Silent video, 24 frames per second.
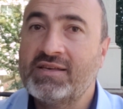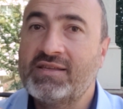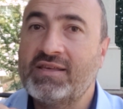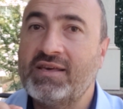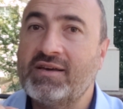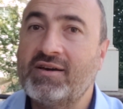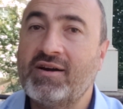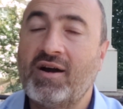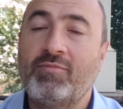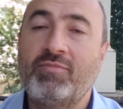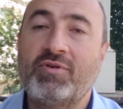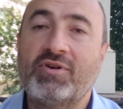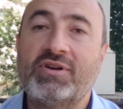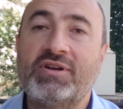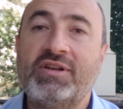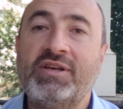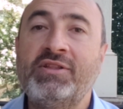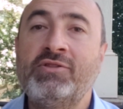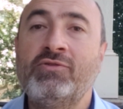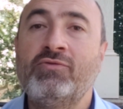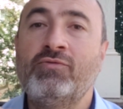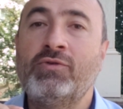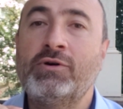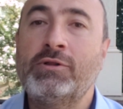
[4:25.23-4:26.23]
Giga
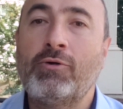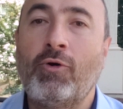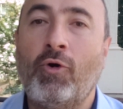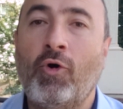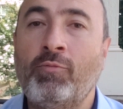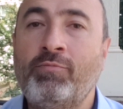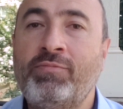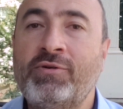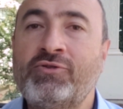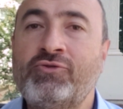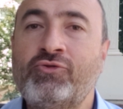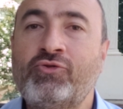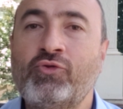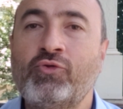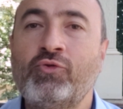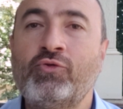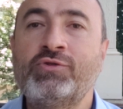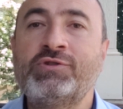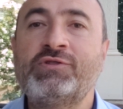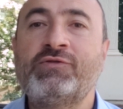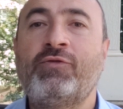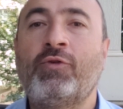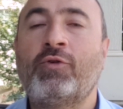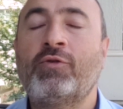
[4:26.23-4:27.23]
Berlin will open
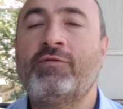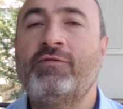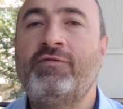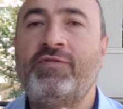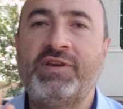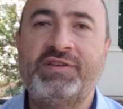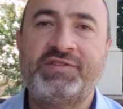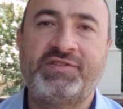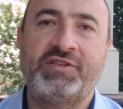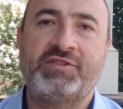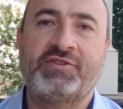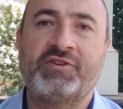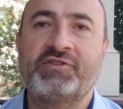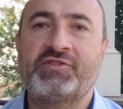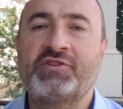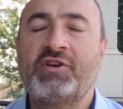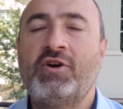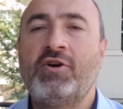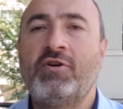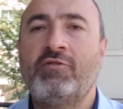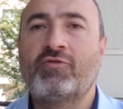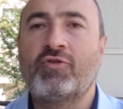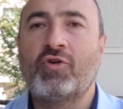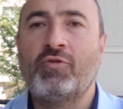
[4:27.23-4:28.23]
tours for visitors
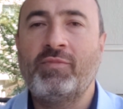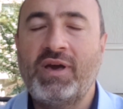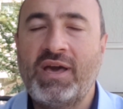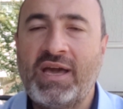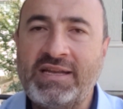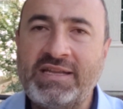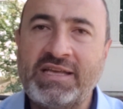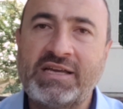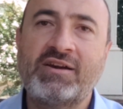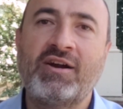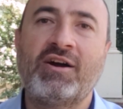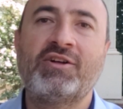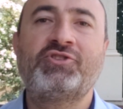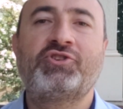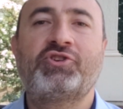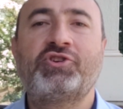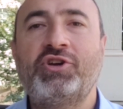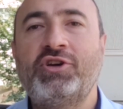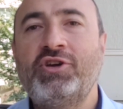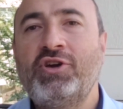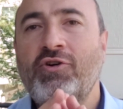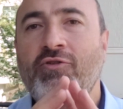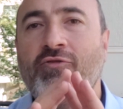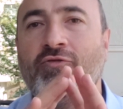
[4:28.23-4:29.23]
from any
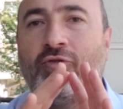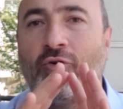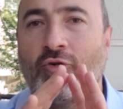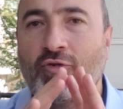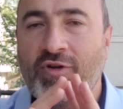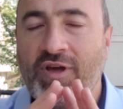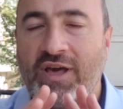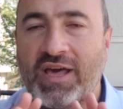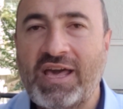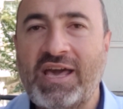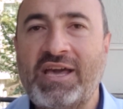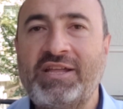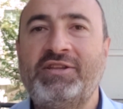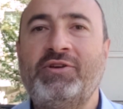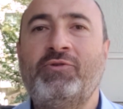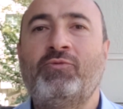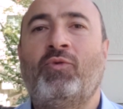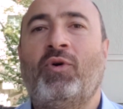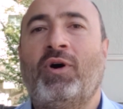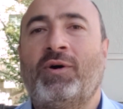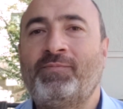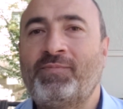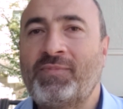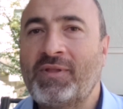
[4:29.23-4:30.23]
country for
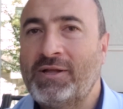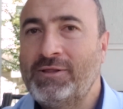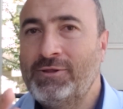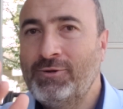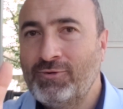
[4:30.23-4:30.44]
anyone.